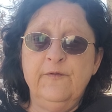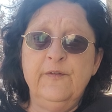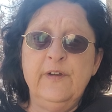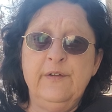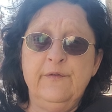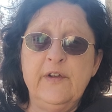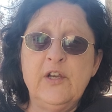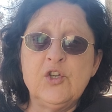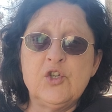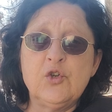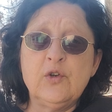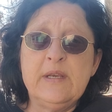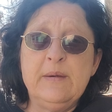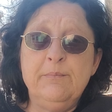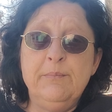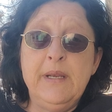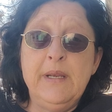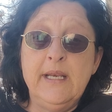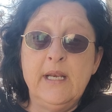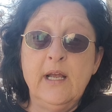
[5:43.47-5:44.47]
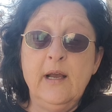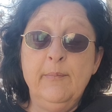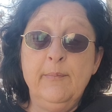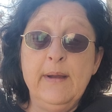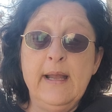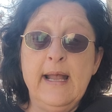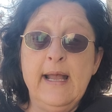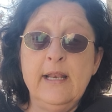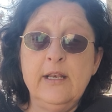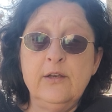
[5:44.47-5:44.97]
eventually meet up
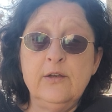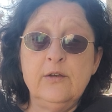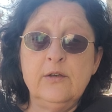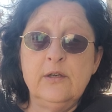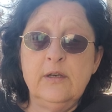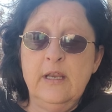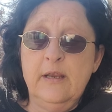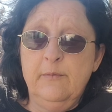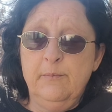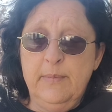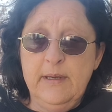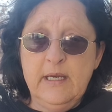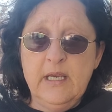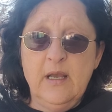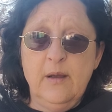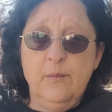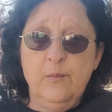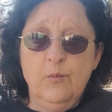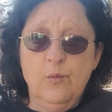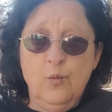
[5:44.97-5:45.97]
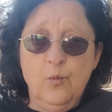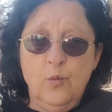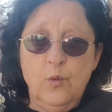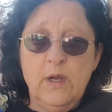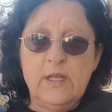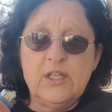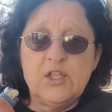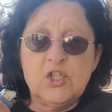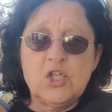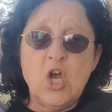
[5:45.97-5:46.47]
at and, and become
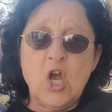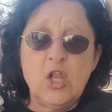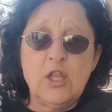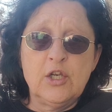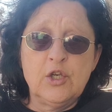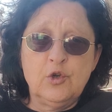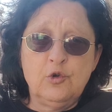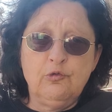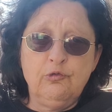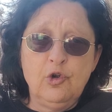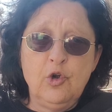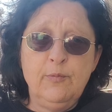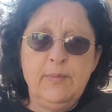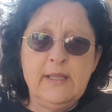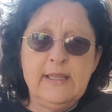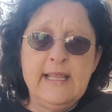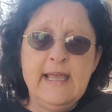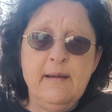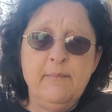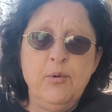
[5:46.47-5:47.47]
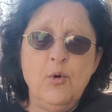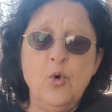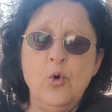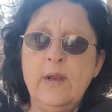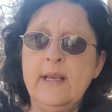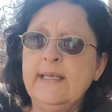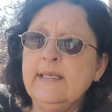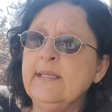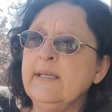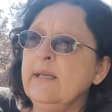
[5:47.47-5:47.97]
one solid group at that
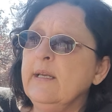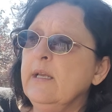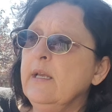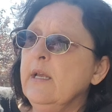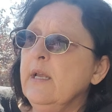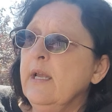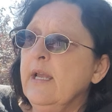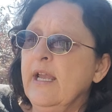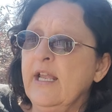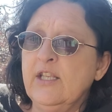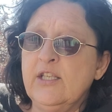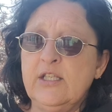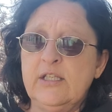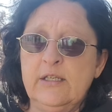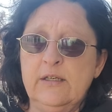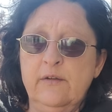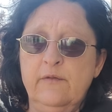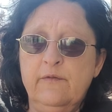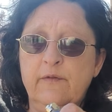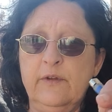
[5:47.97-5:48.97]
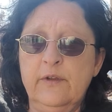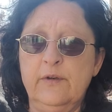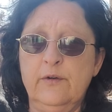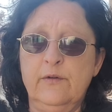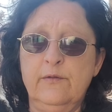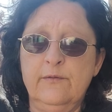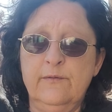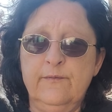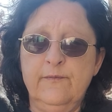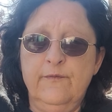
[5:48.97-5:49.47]
point instead of
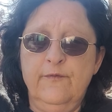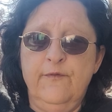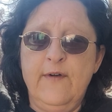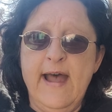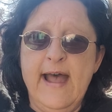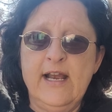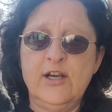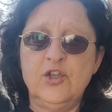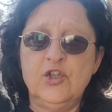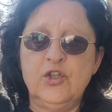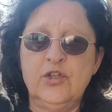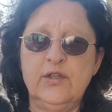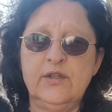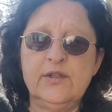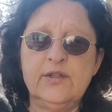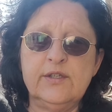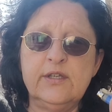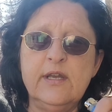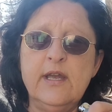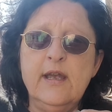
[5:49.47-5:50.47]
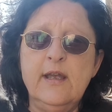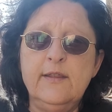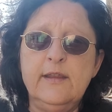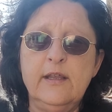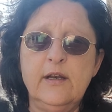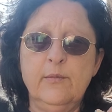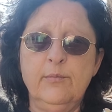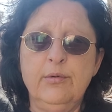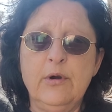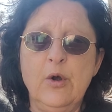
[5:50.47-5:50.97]
little factions
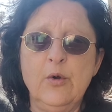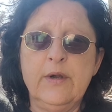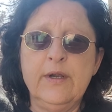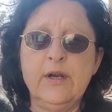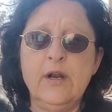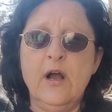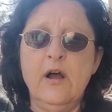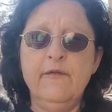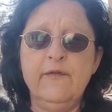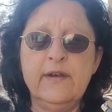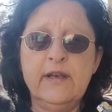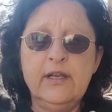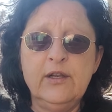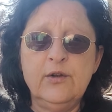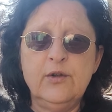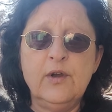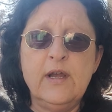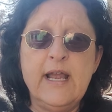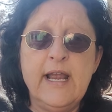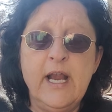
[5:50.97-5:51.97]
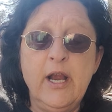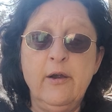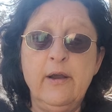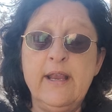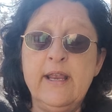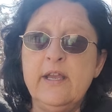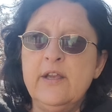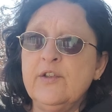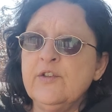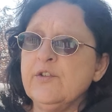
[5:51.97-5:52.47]
that are broken off in little
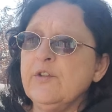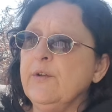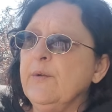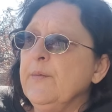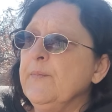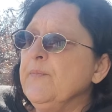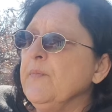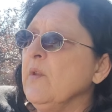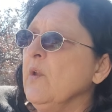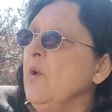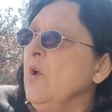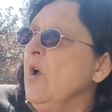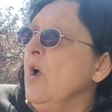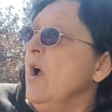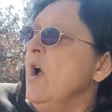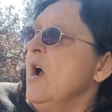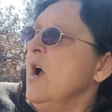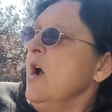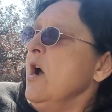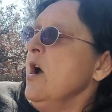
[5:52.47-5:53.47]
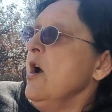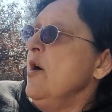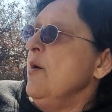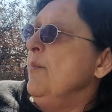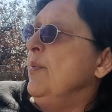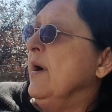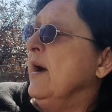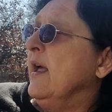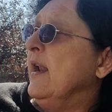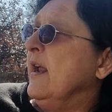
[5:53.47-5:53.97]
areas.
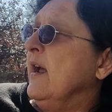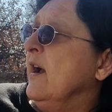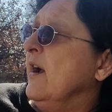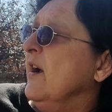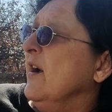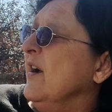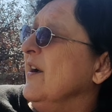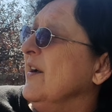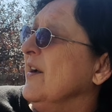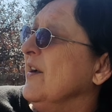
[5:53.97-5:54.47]
But, uh,